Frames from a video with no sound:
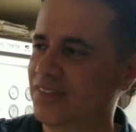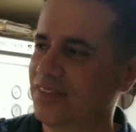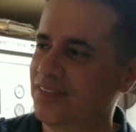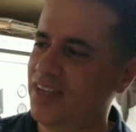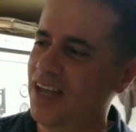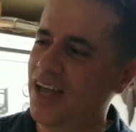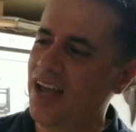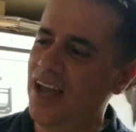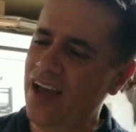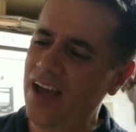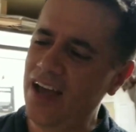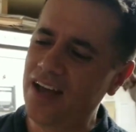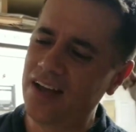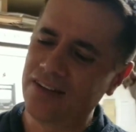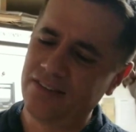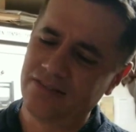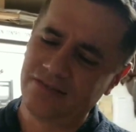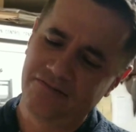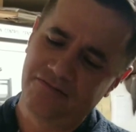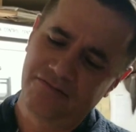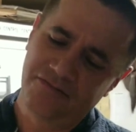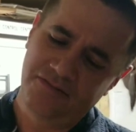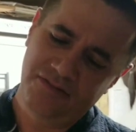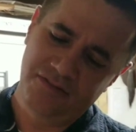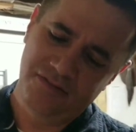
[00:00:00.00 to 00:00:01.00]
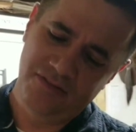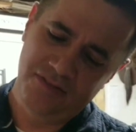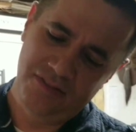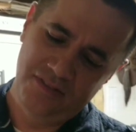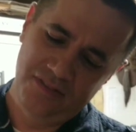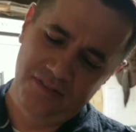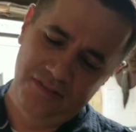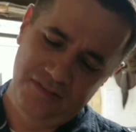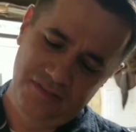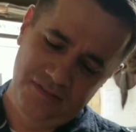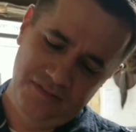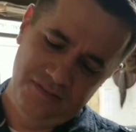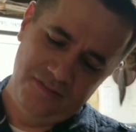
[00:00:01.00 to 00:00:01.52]
Yeah!
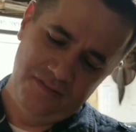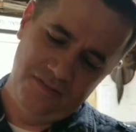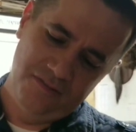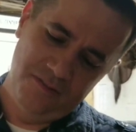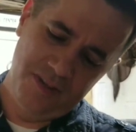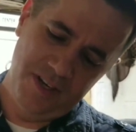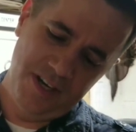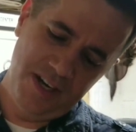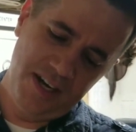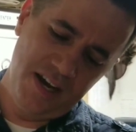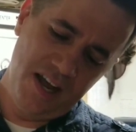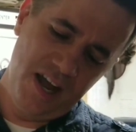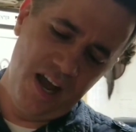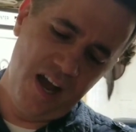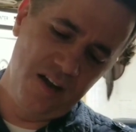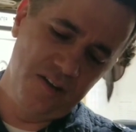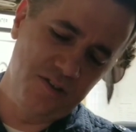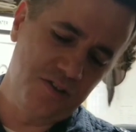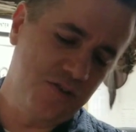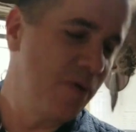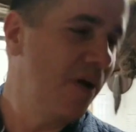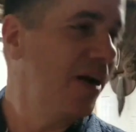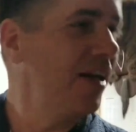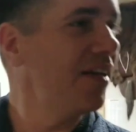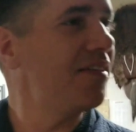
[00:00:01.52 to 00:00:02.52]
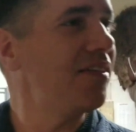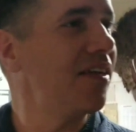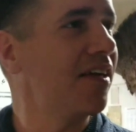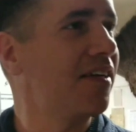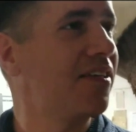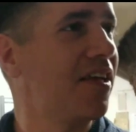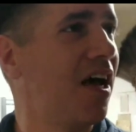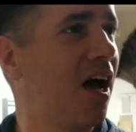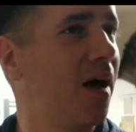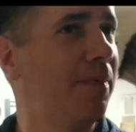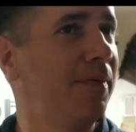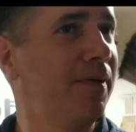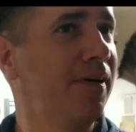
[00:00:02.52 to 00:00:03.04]
What do you know? 26
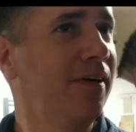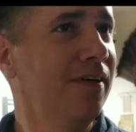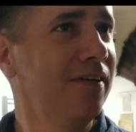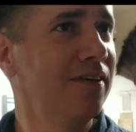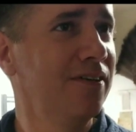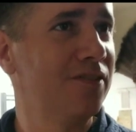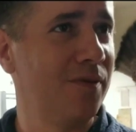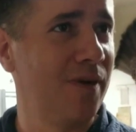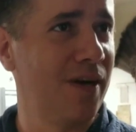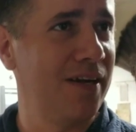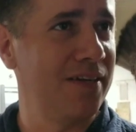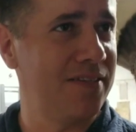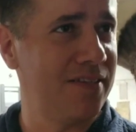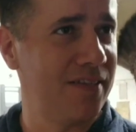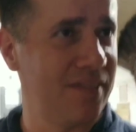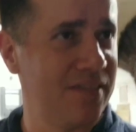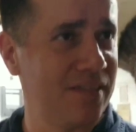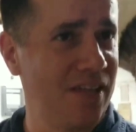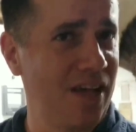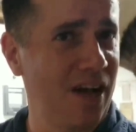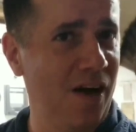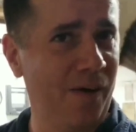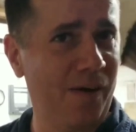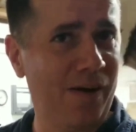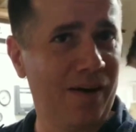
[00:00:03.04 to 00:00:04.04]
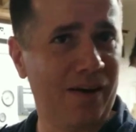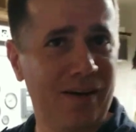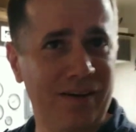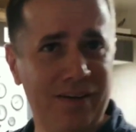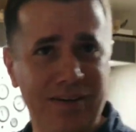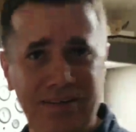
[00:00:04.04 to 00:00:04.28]
upper, 26 lower.